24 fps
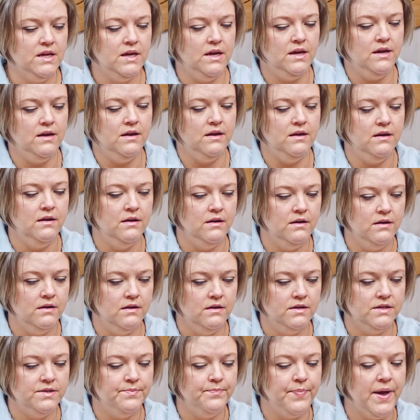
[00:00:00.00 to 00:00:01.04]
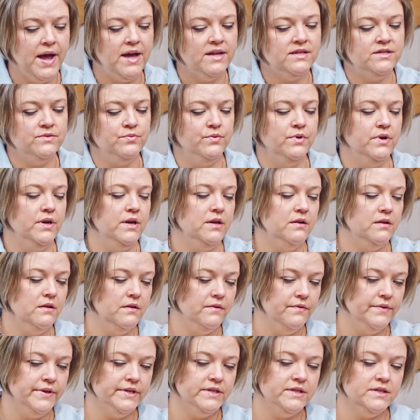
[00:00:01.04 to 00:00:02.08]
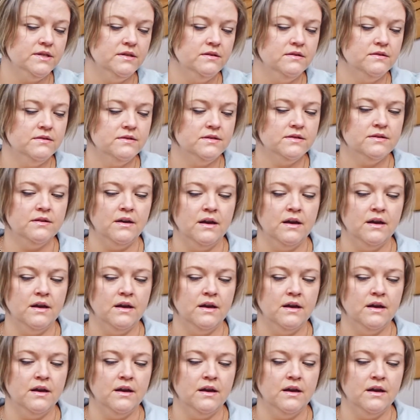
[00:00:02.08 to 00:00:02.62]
And basswood. This is